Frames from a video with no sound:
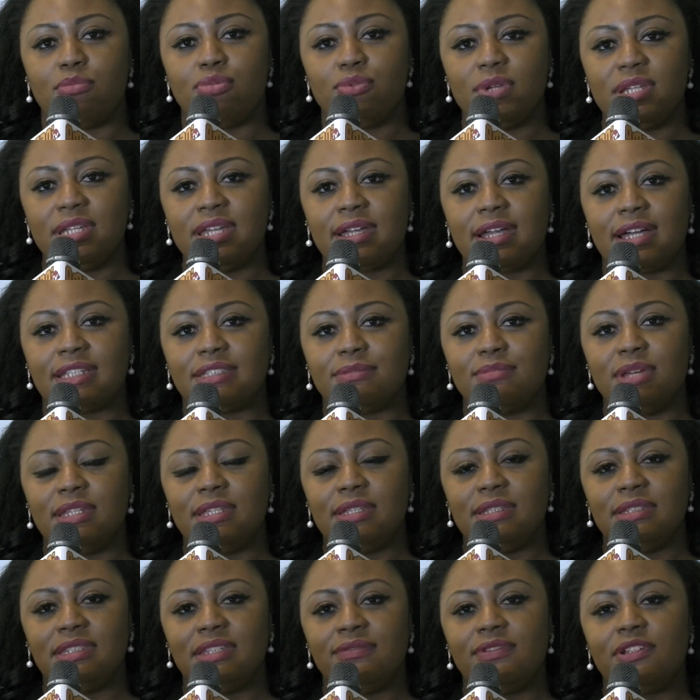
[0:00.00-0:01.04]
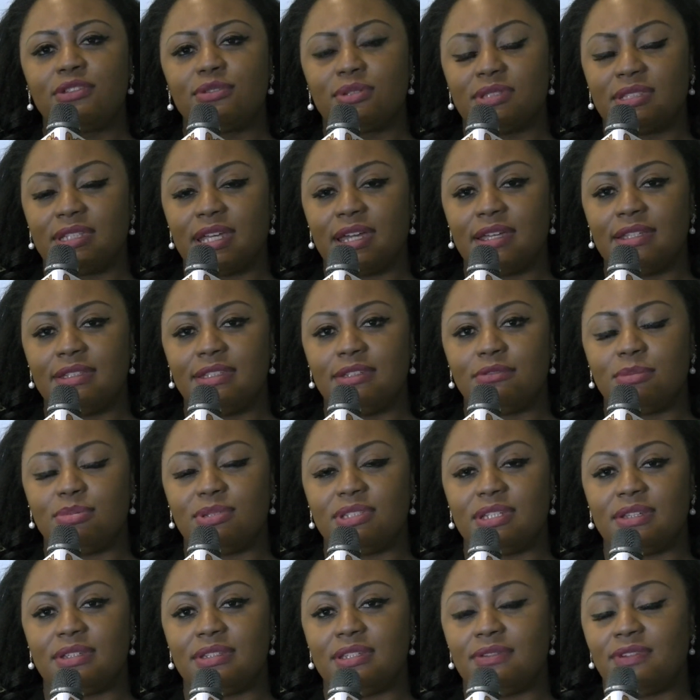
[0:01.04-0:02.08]
bringing as many civil society
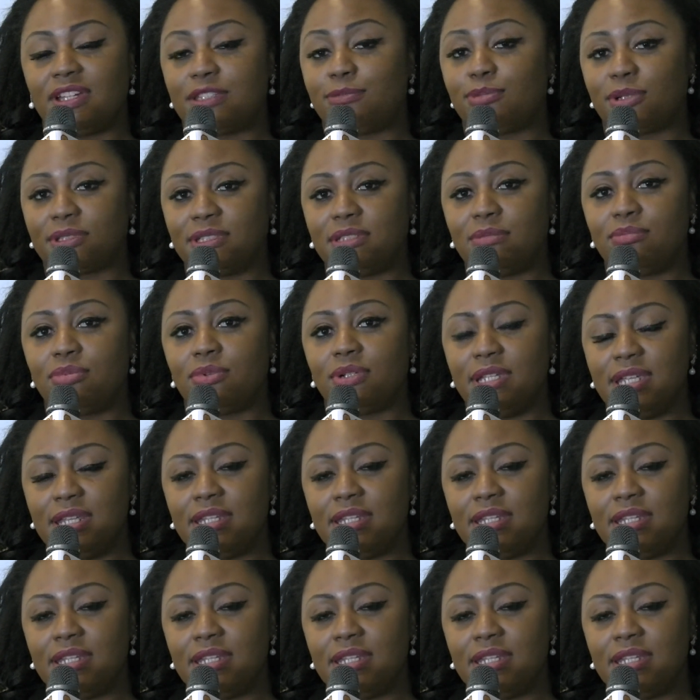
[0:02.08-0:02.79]
representatives as possible